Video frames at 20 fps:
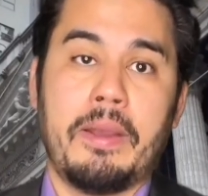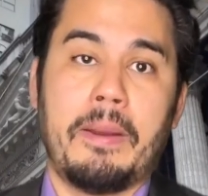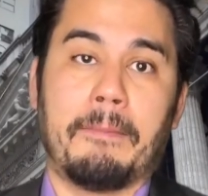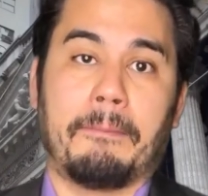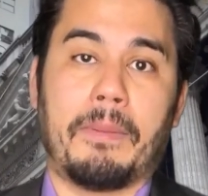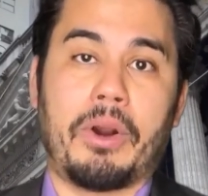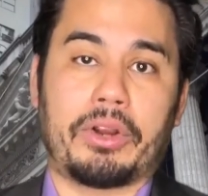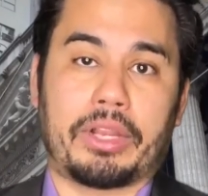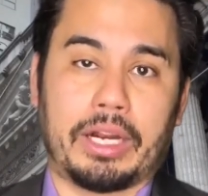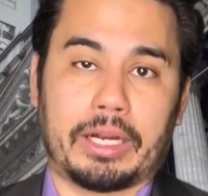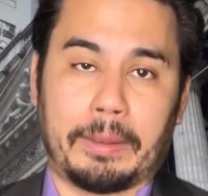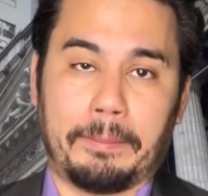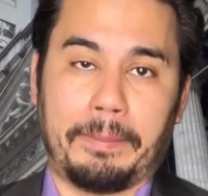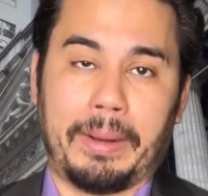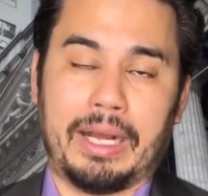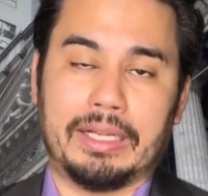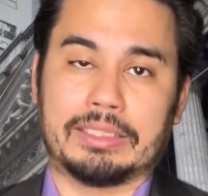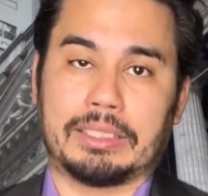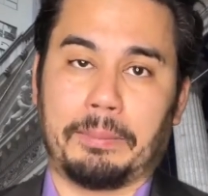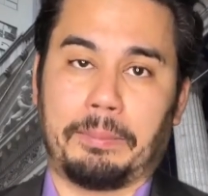market
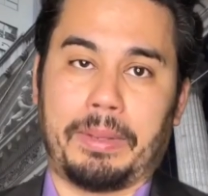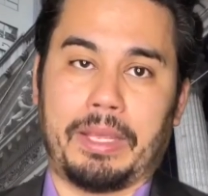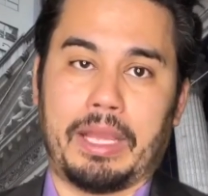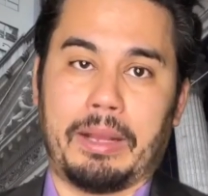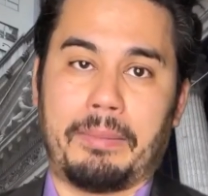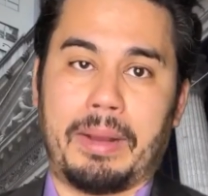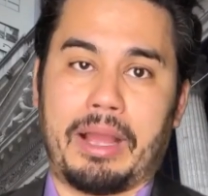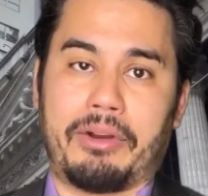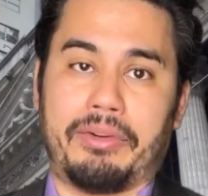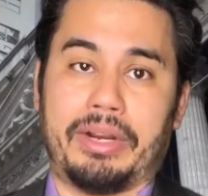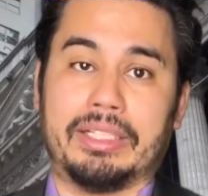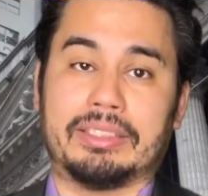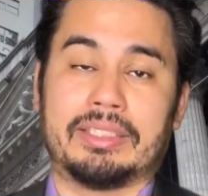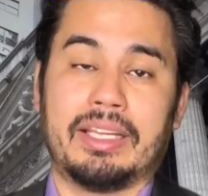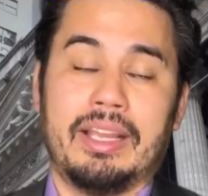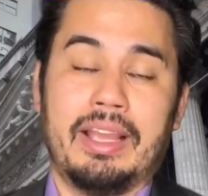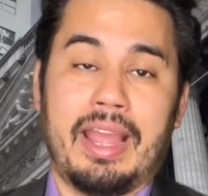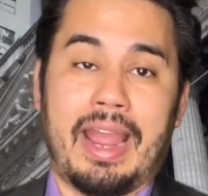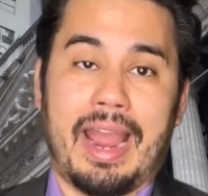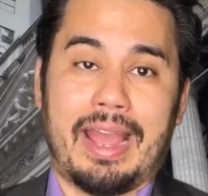composite PMI reads,
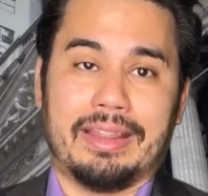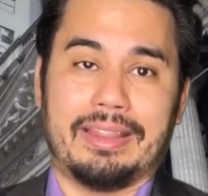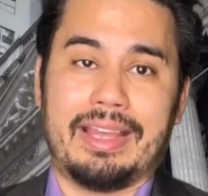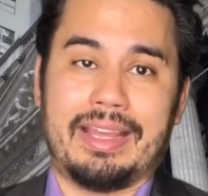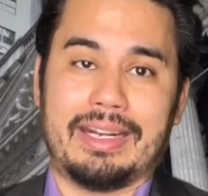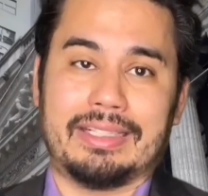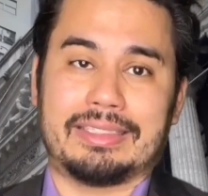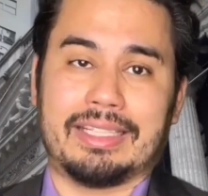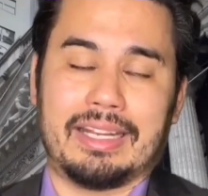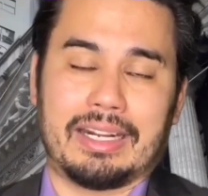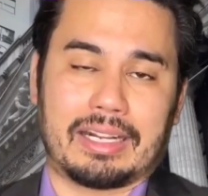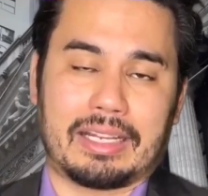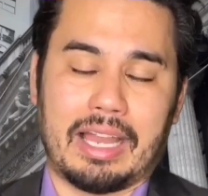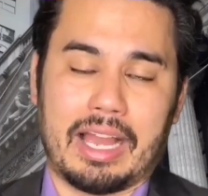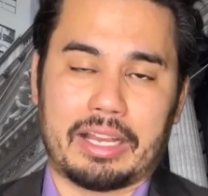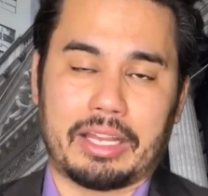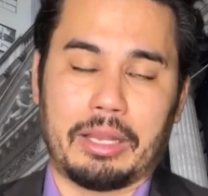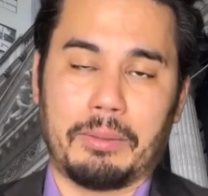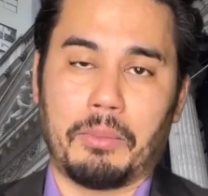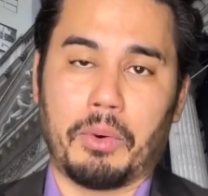and then at 10
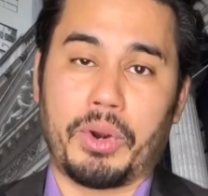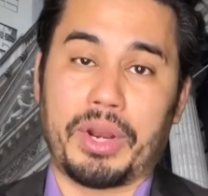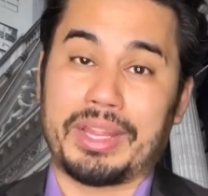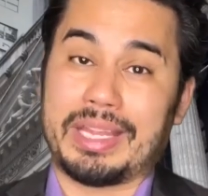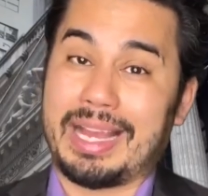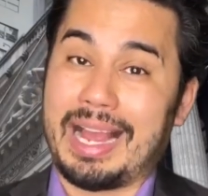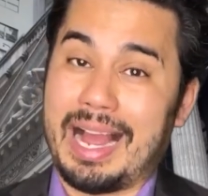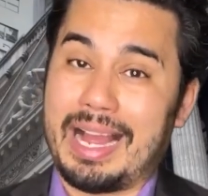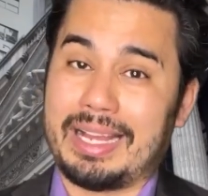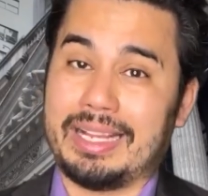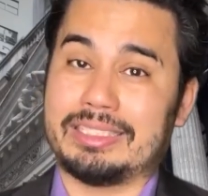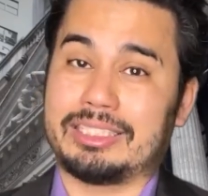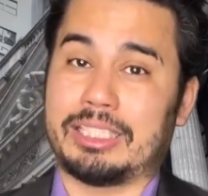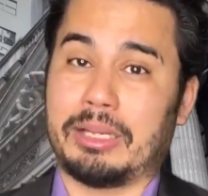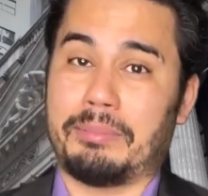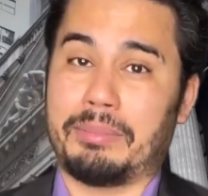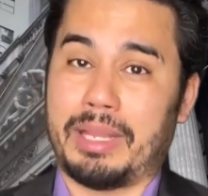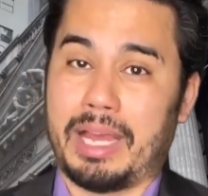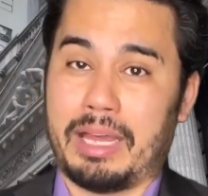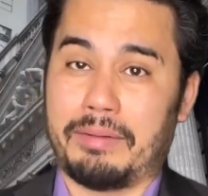o'clock in the morning, the
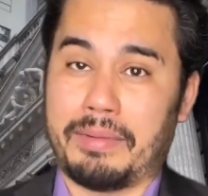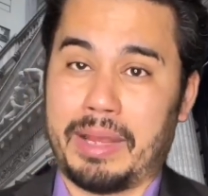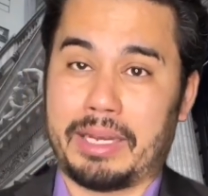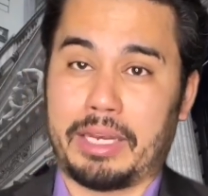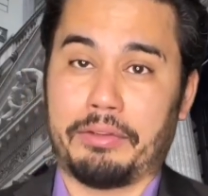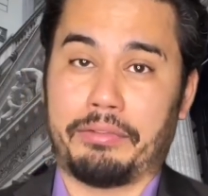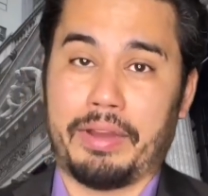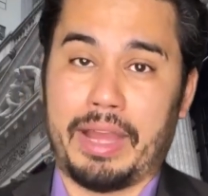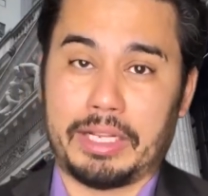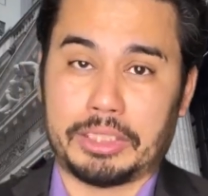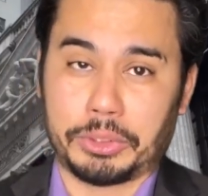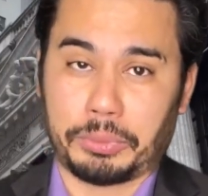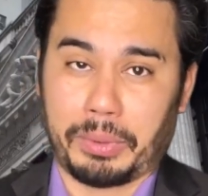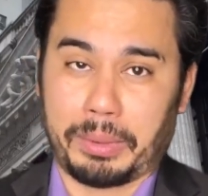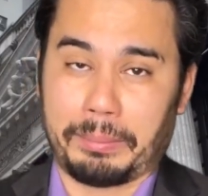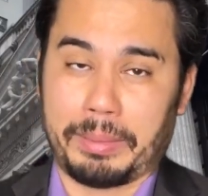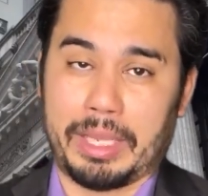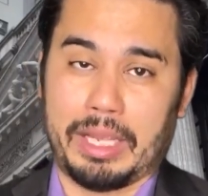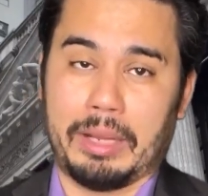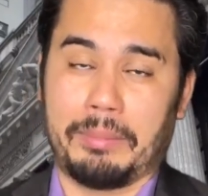ISM
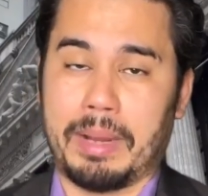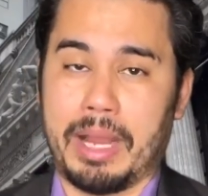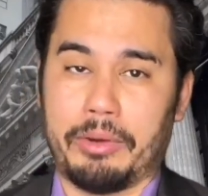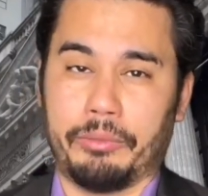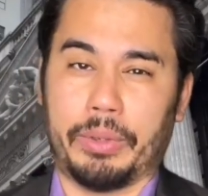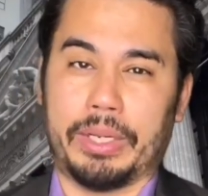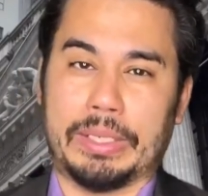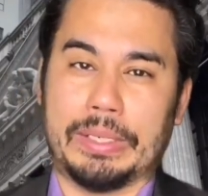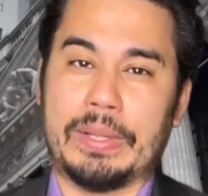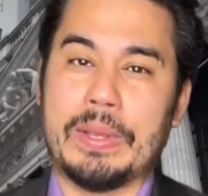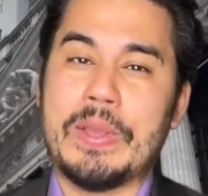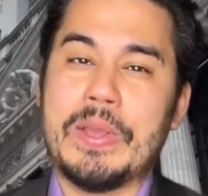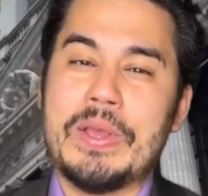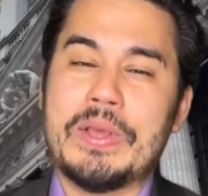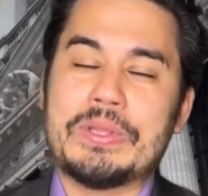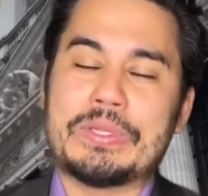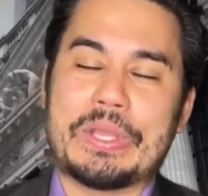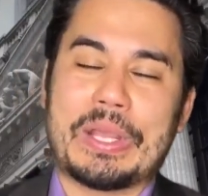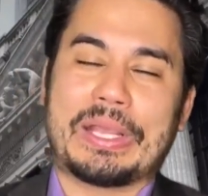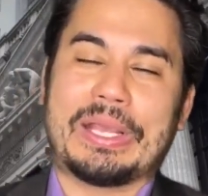non-manufacturing PMI read.
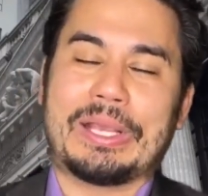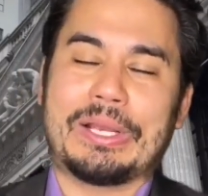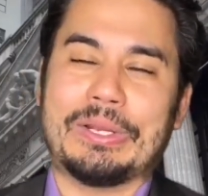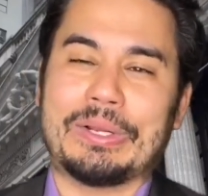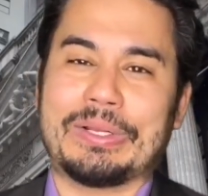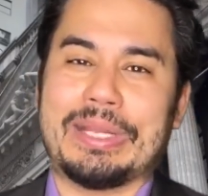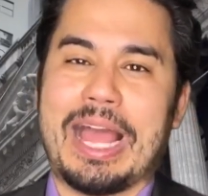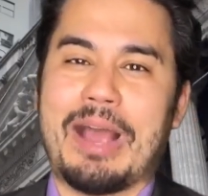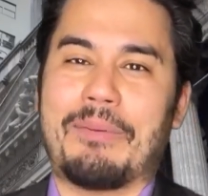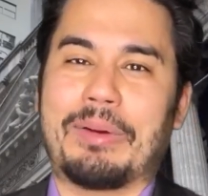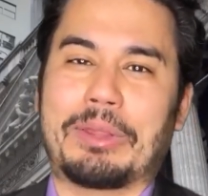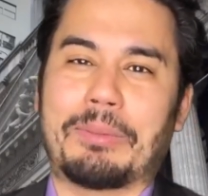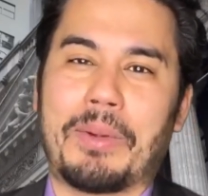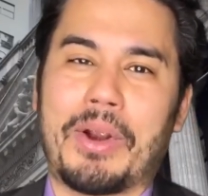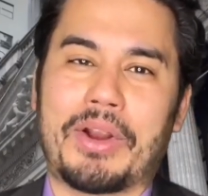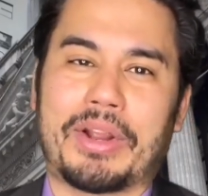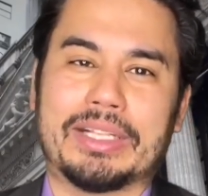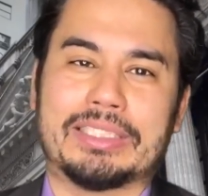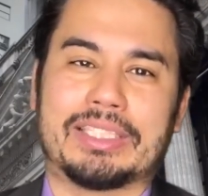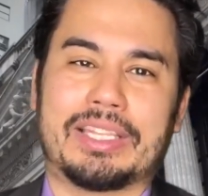Taking a look now at the
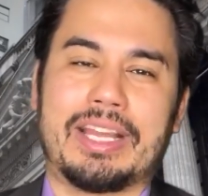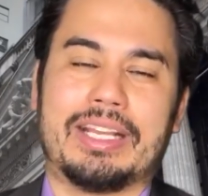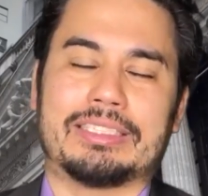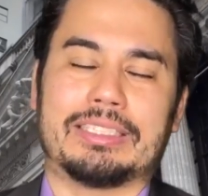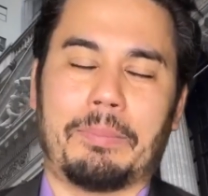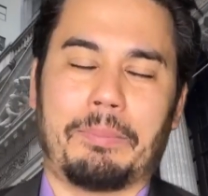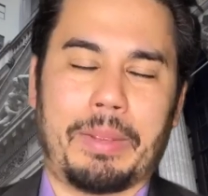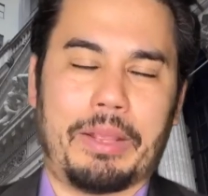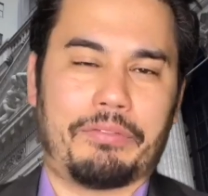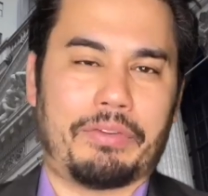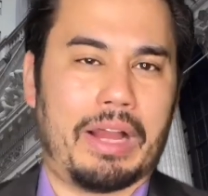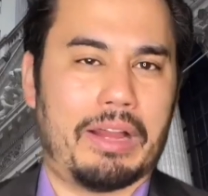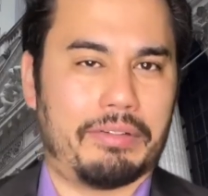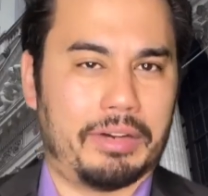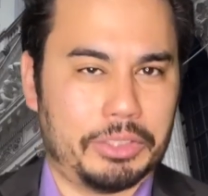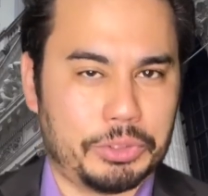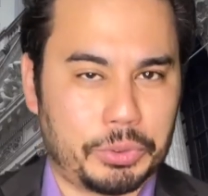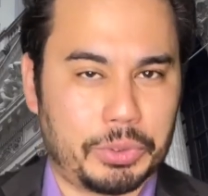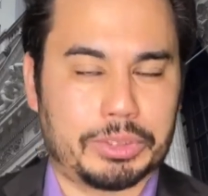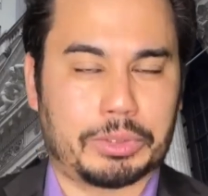markets, the S&P
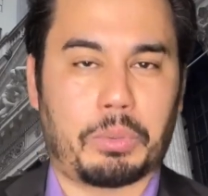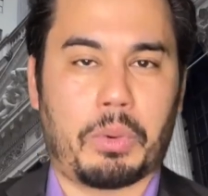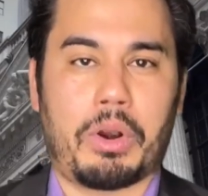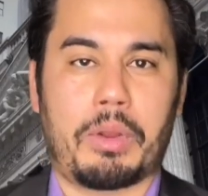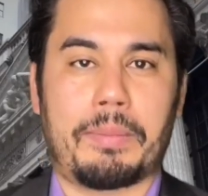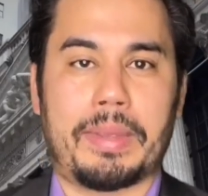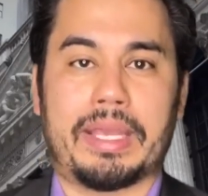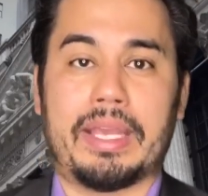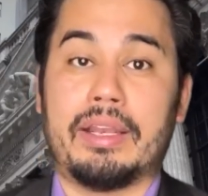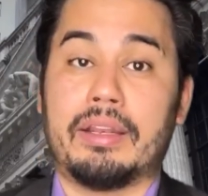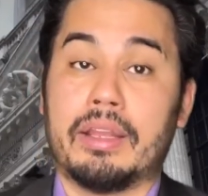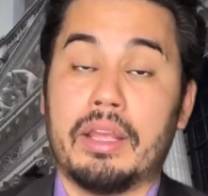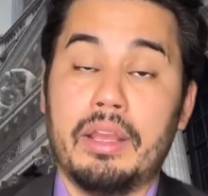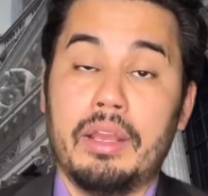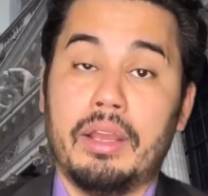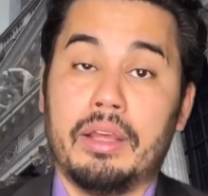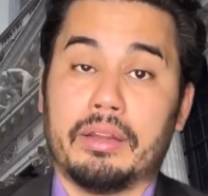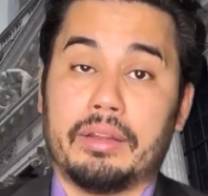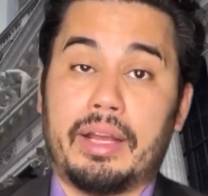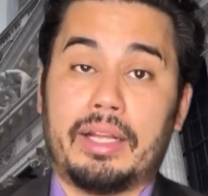500 is where we begin.
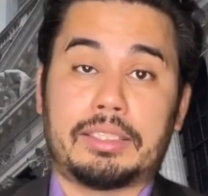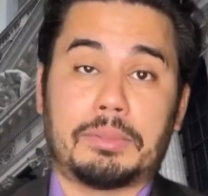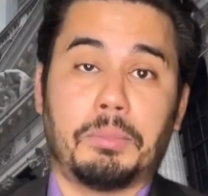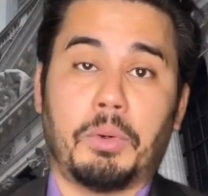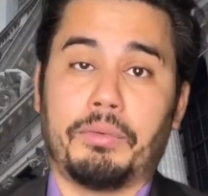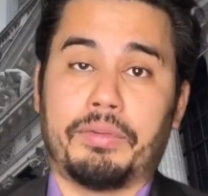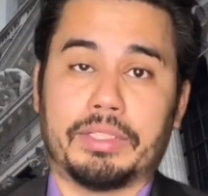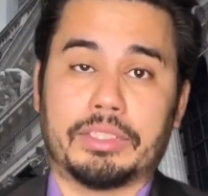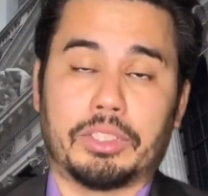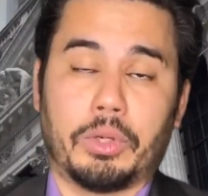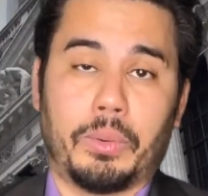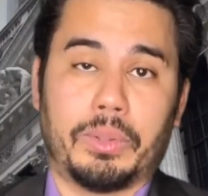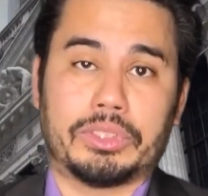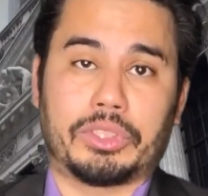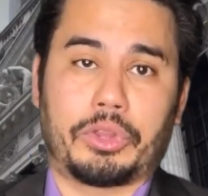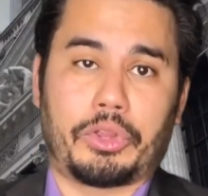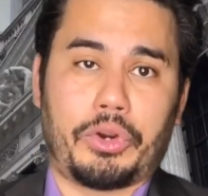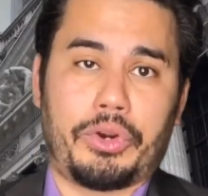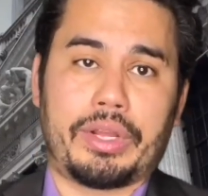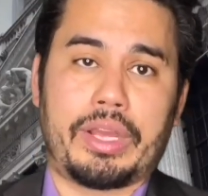That's moving towards
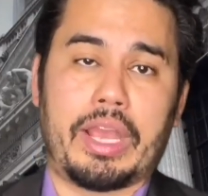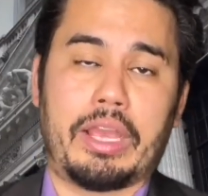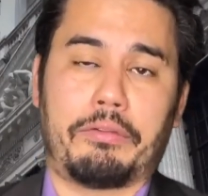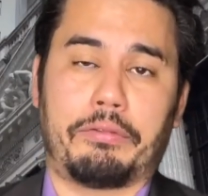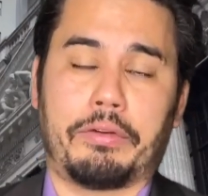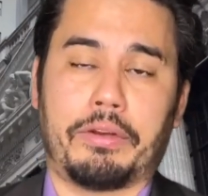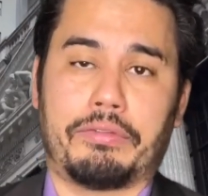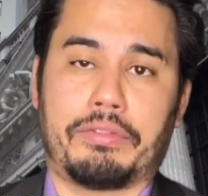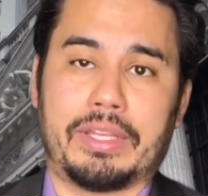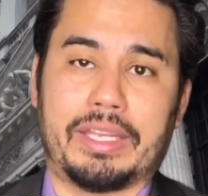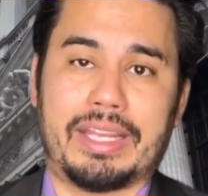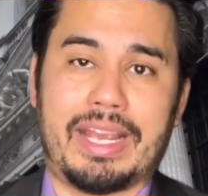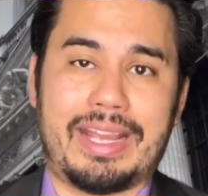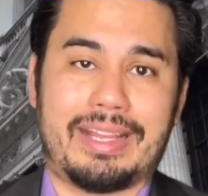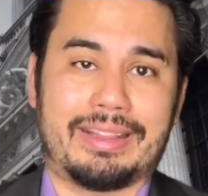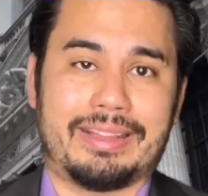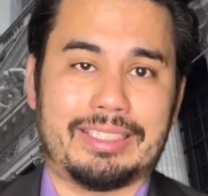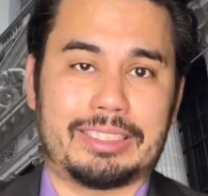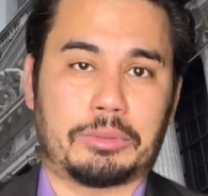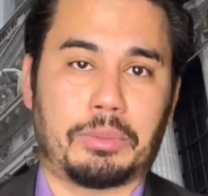
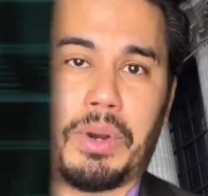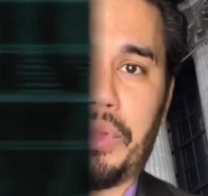3858. This while